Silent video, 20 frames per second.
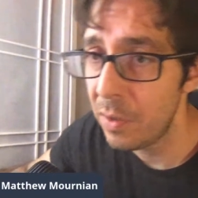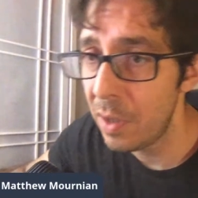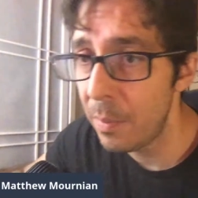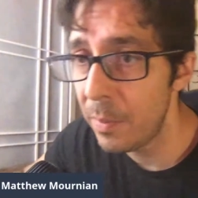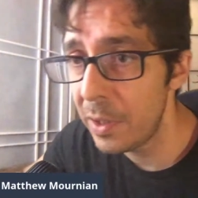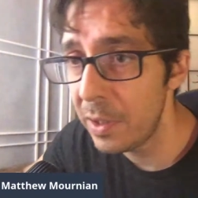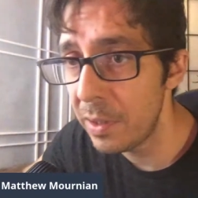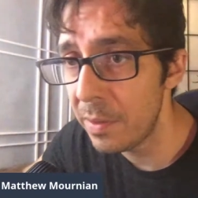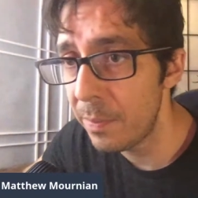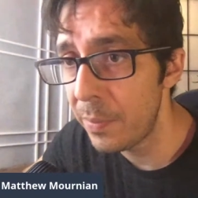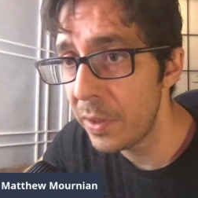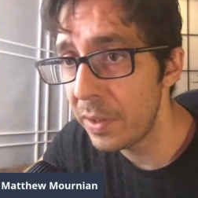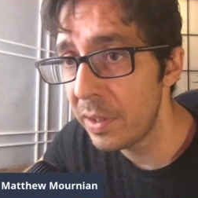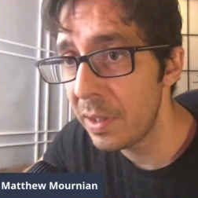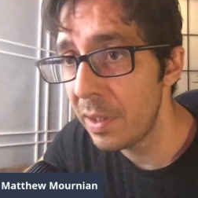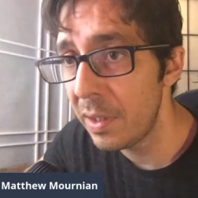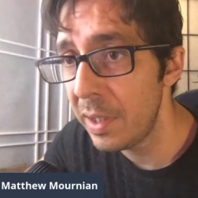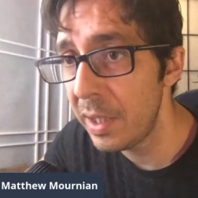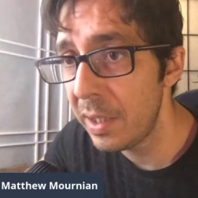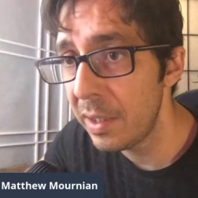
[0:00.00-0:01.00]
I'm going to put the
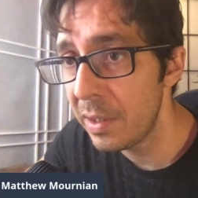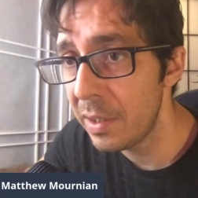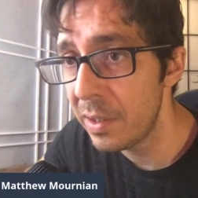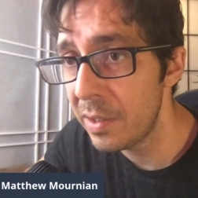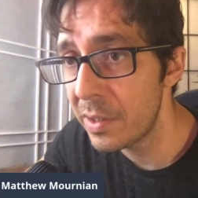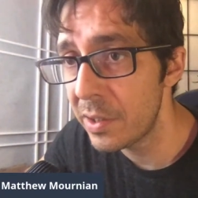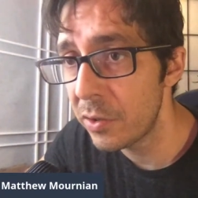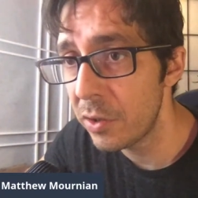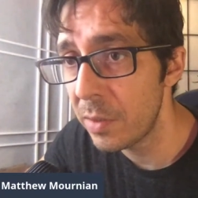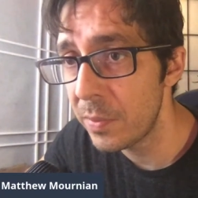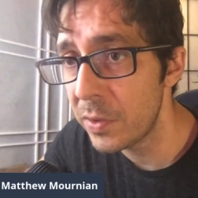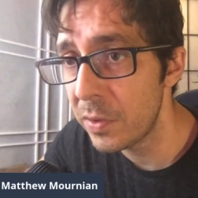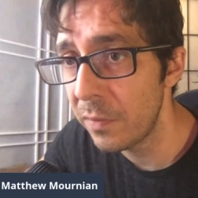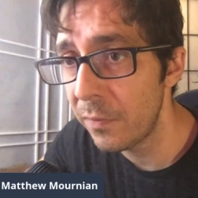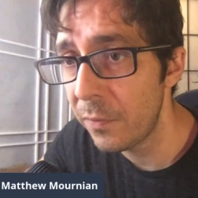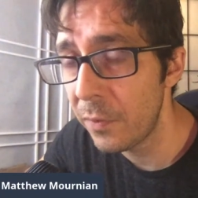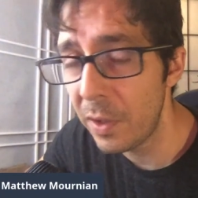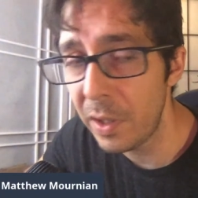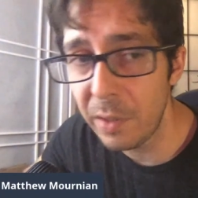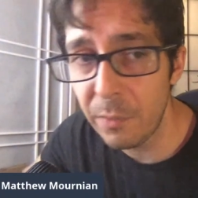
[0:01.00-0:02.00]
link in the description.
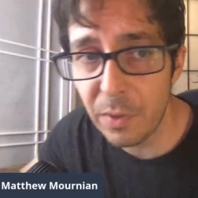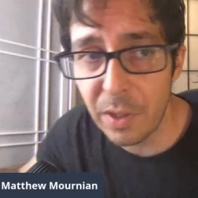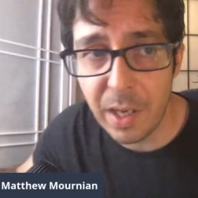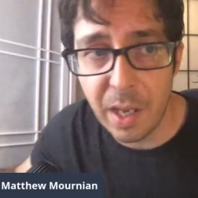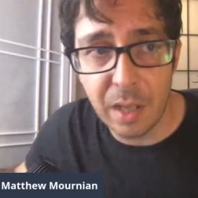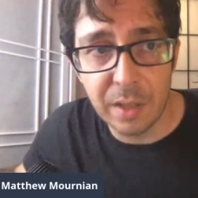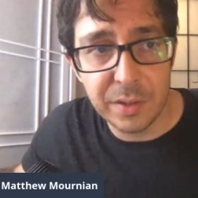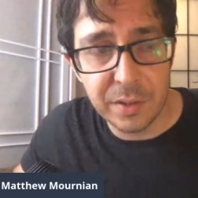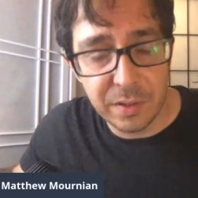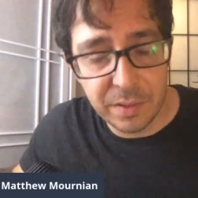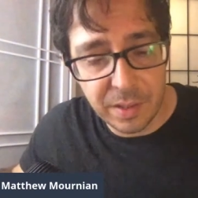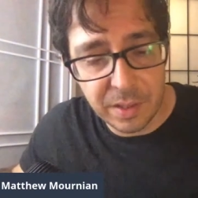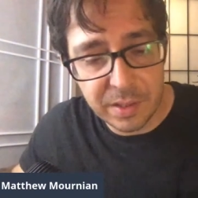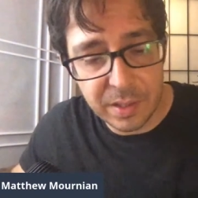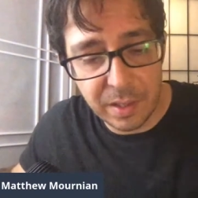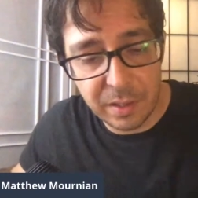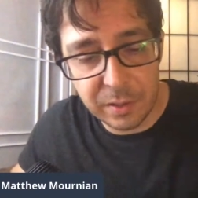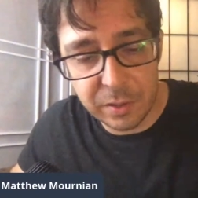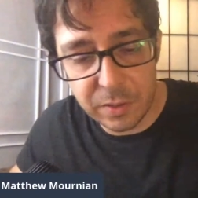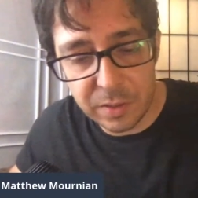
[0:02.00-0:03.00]
For anyone out there that's
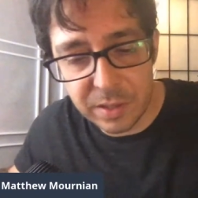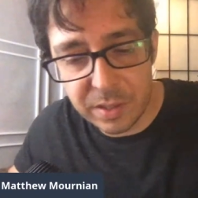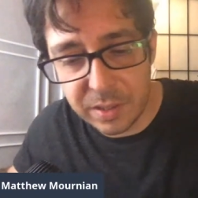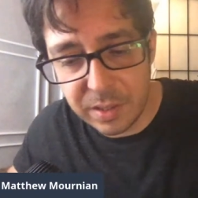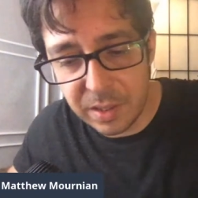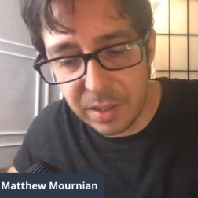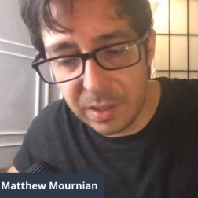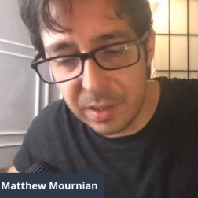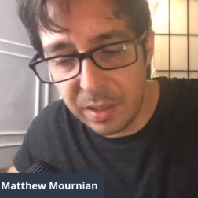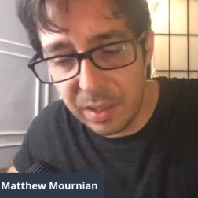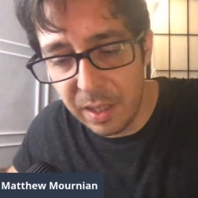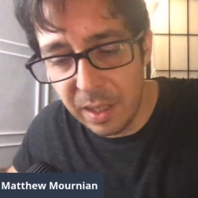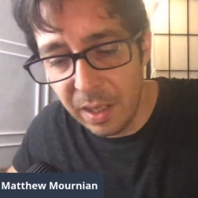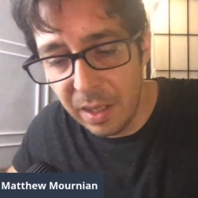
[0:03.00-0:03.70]
interested